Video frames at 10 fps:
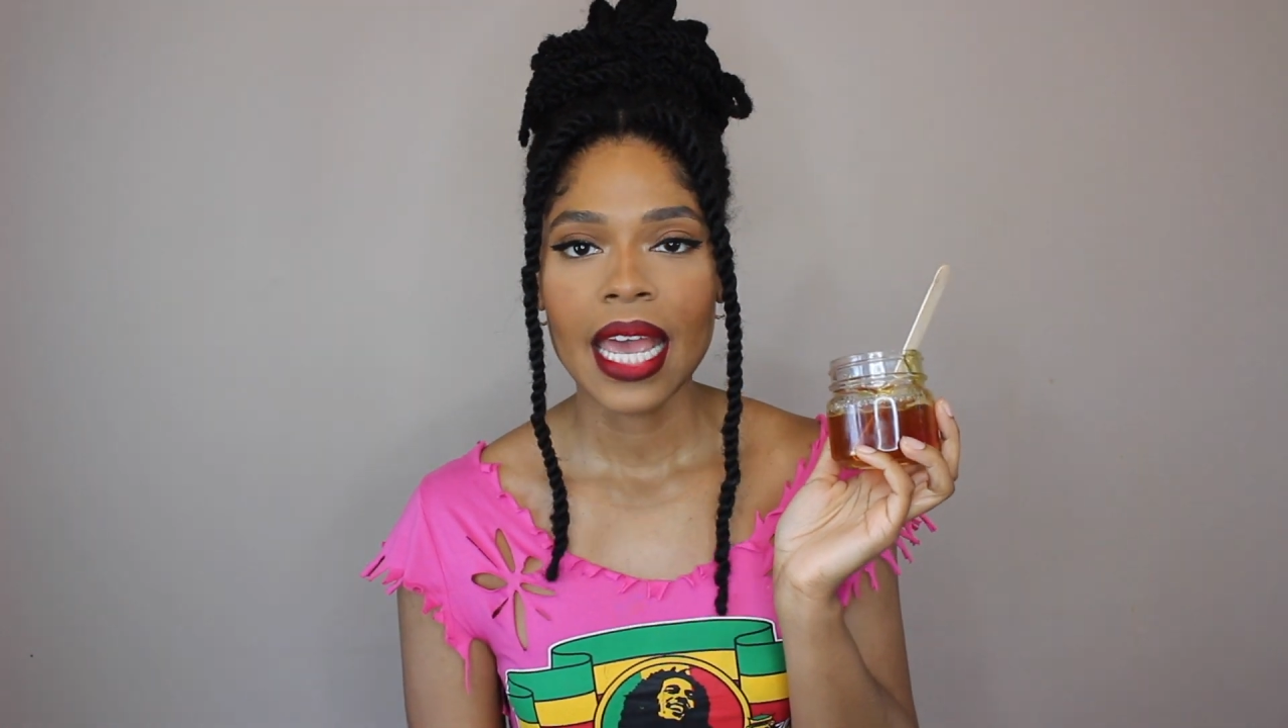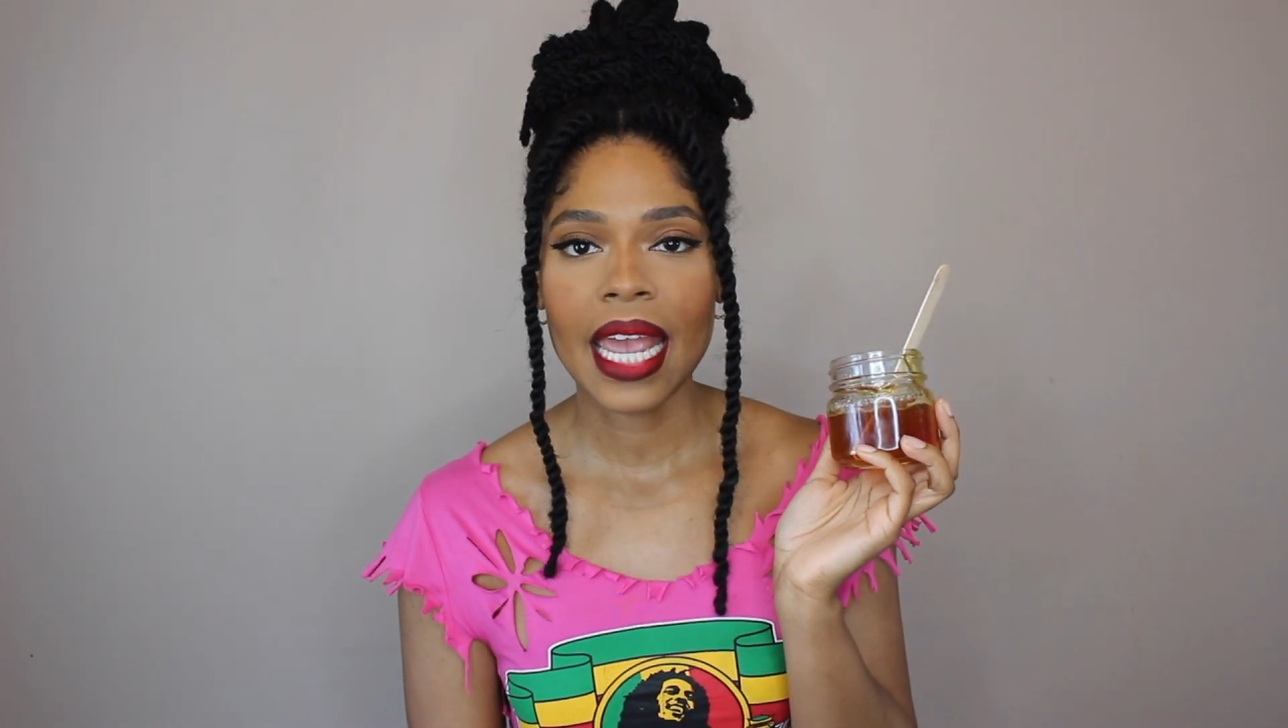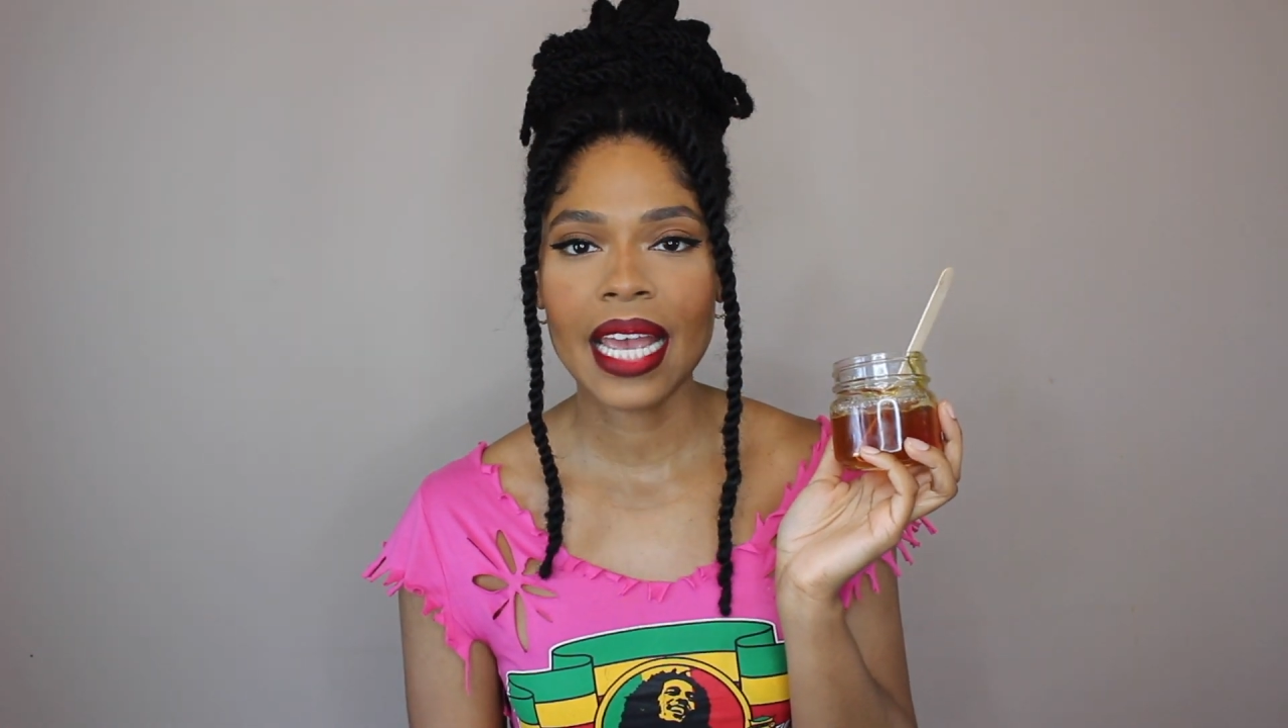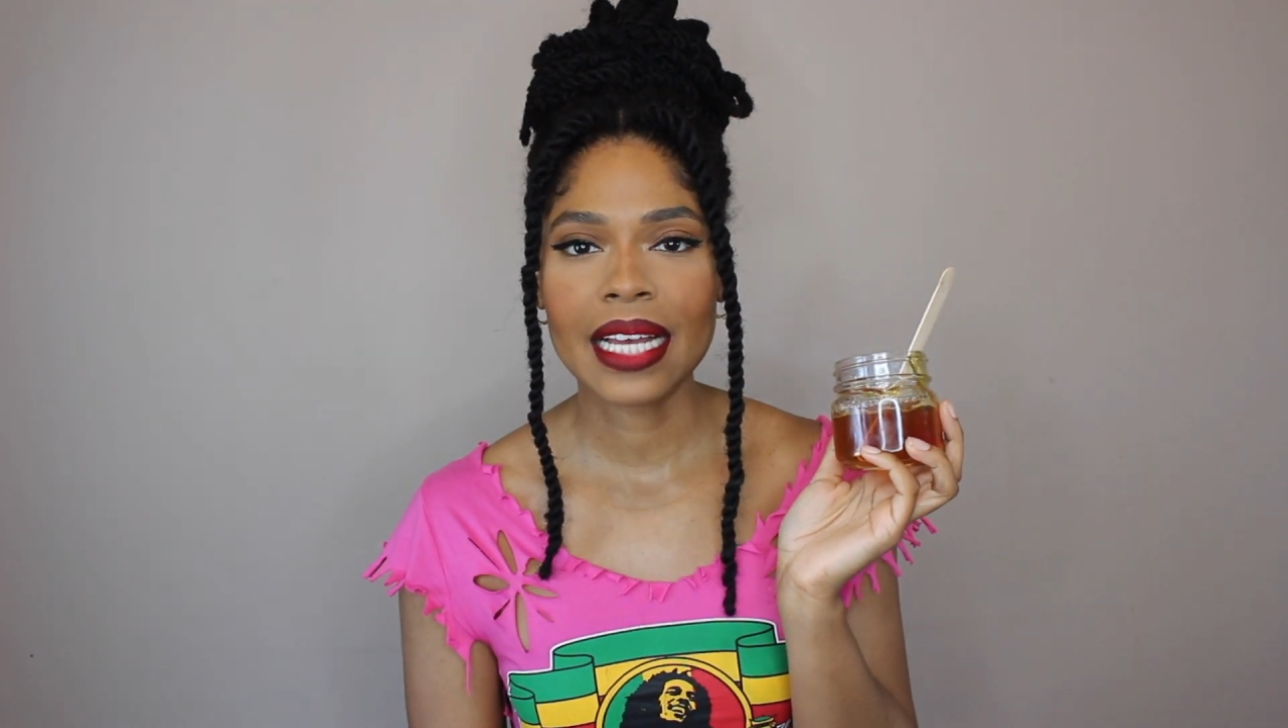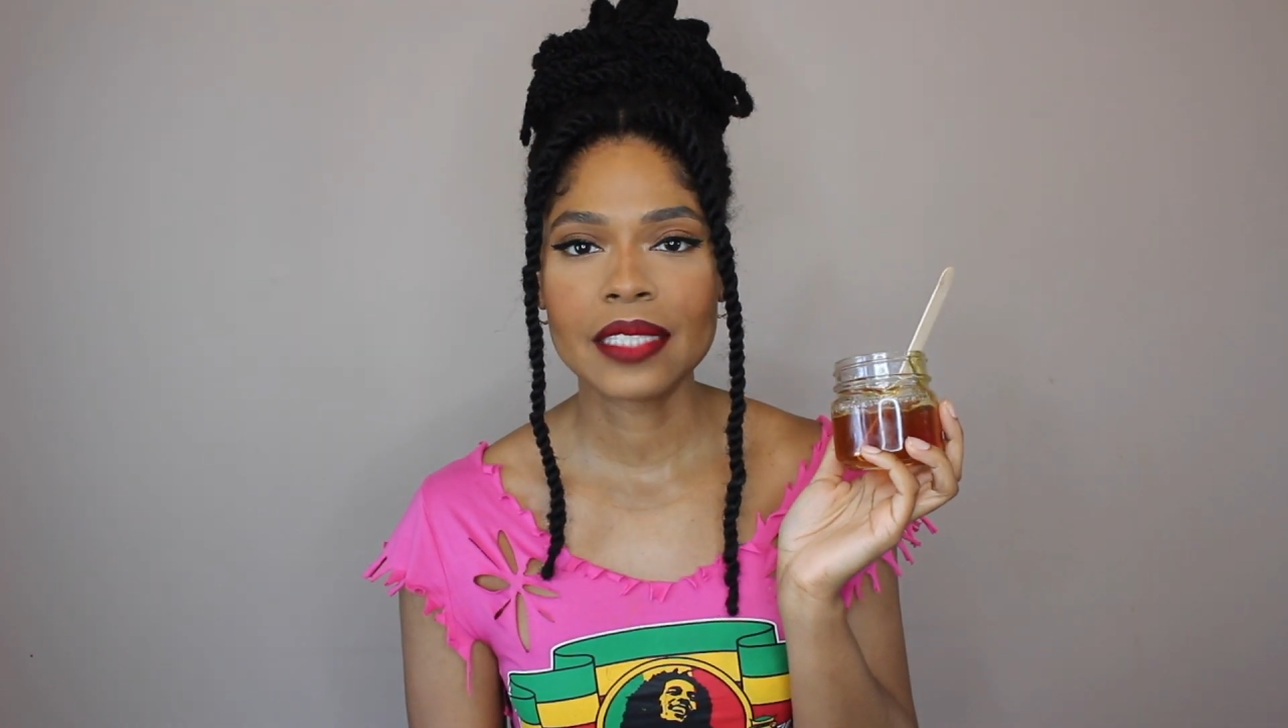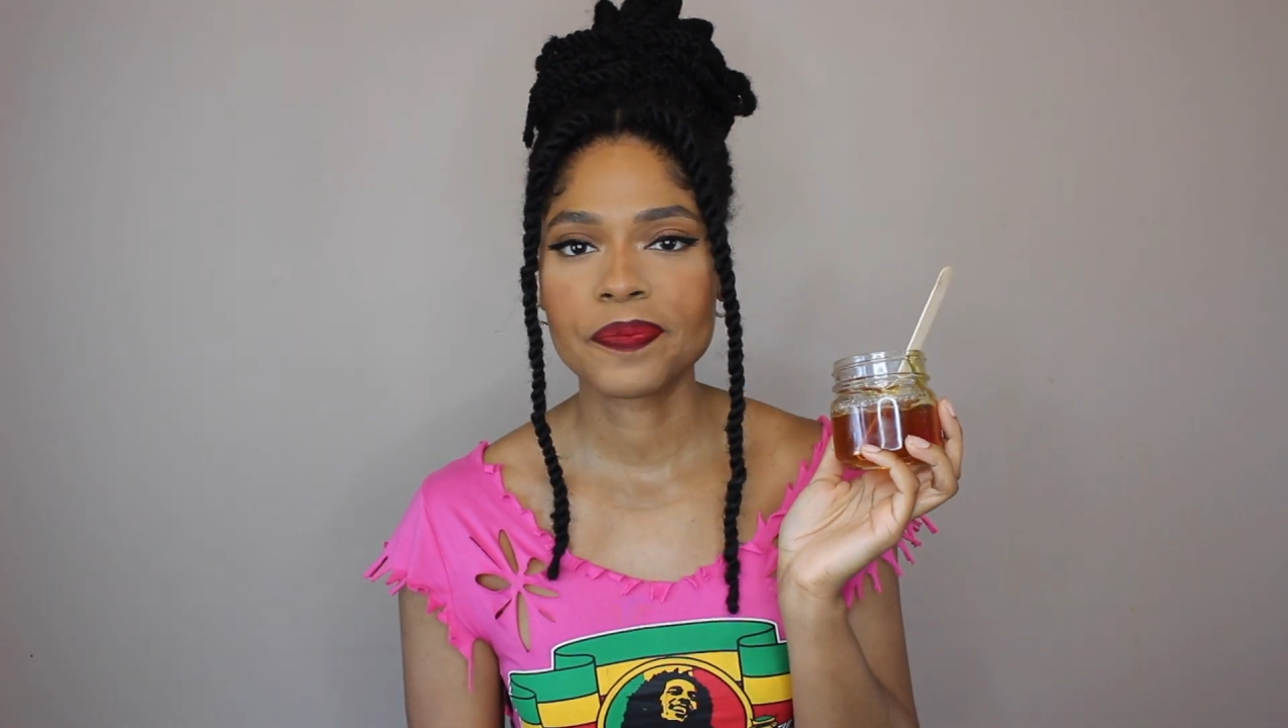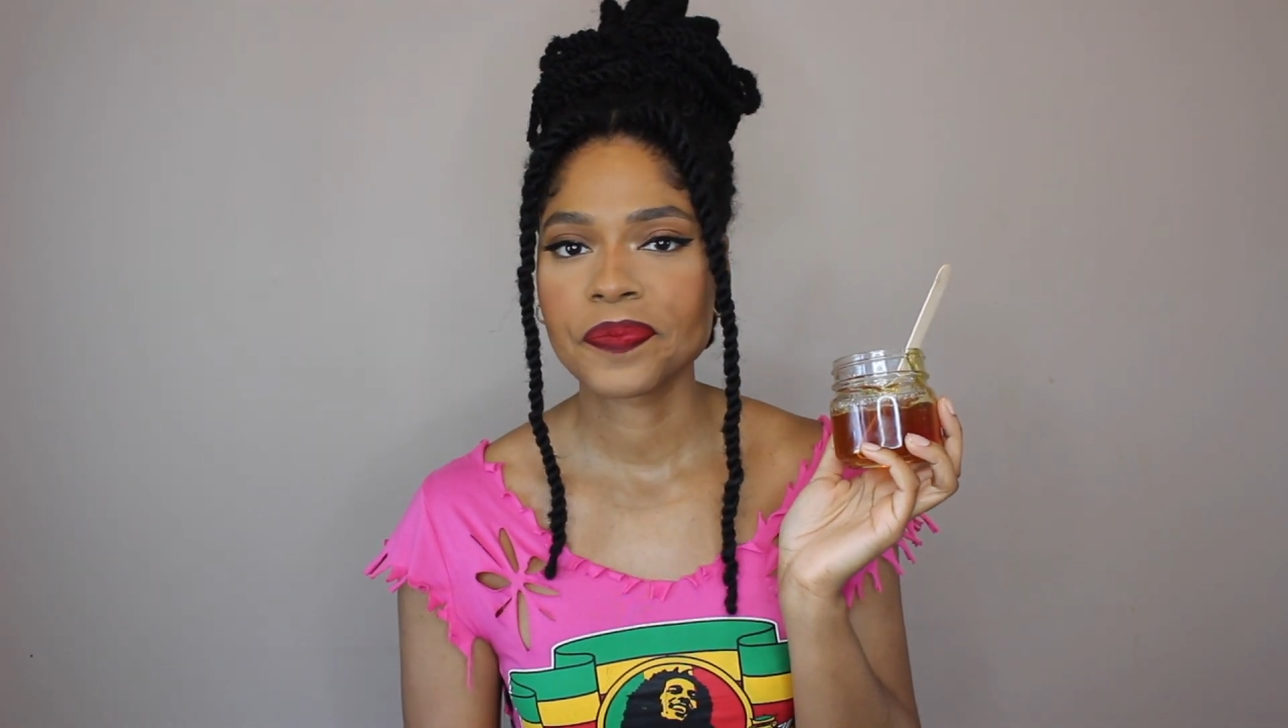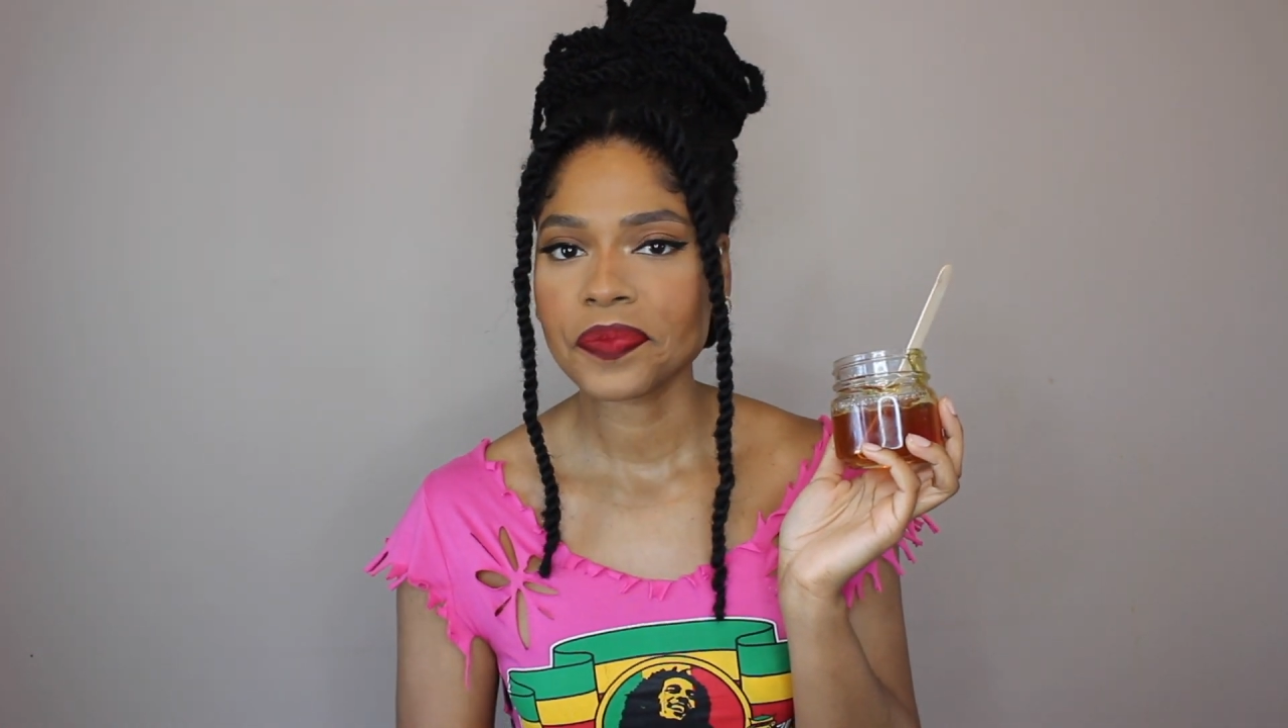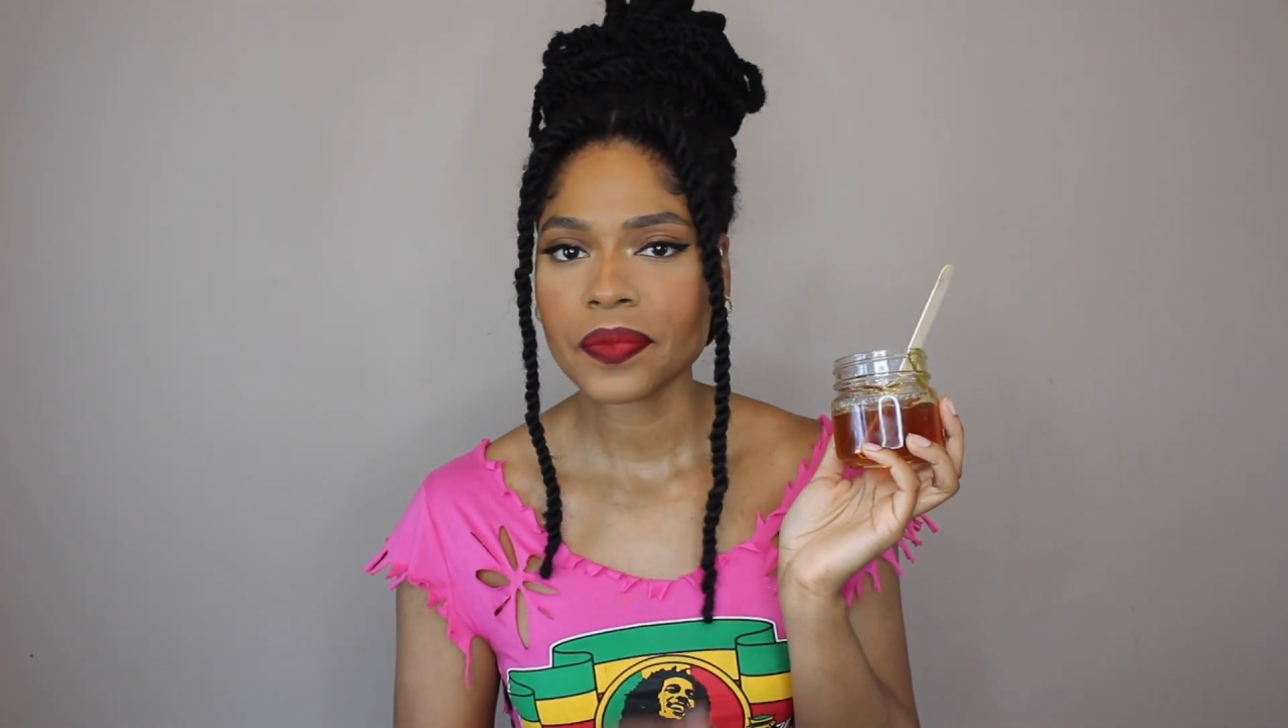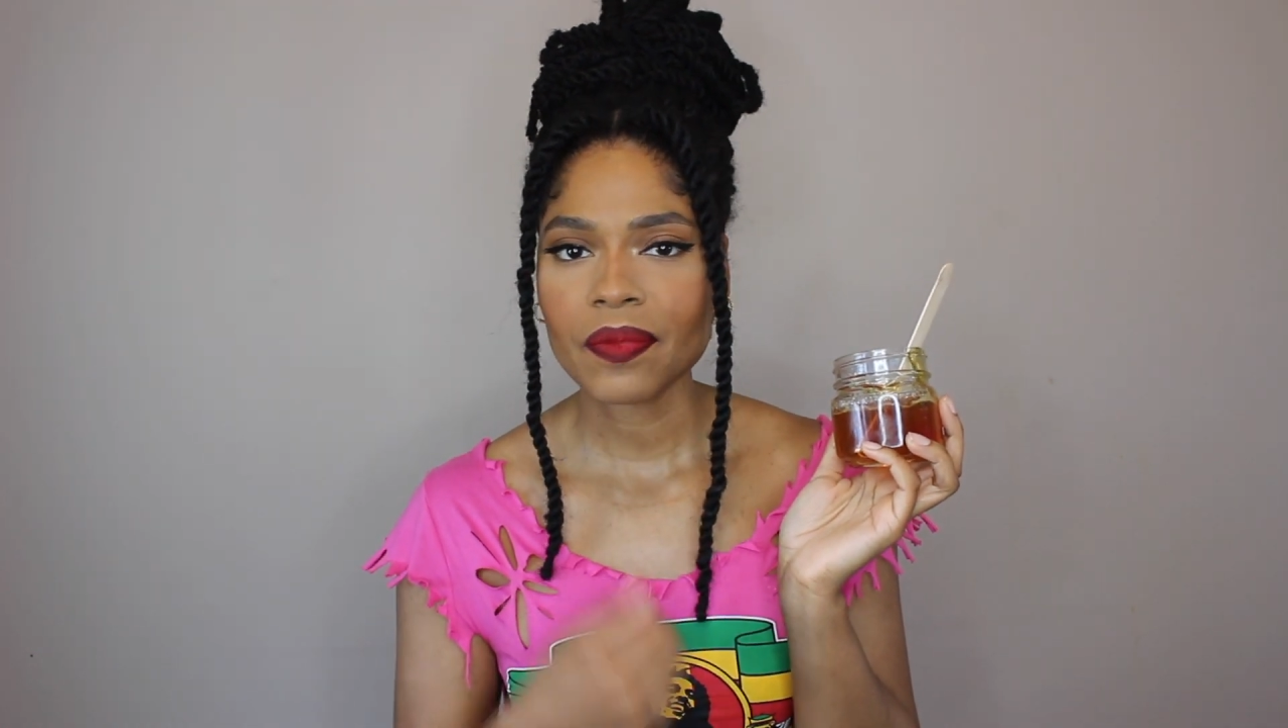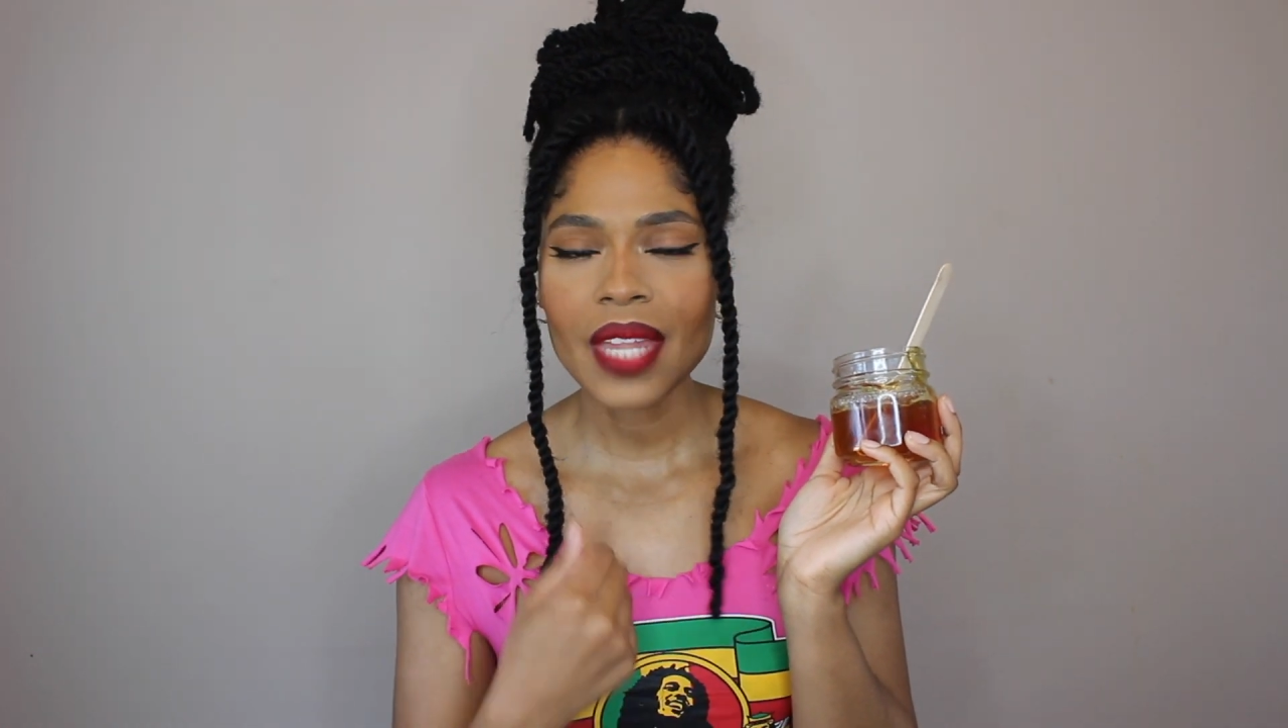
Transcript: and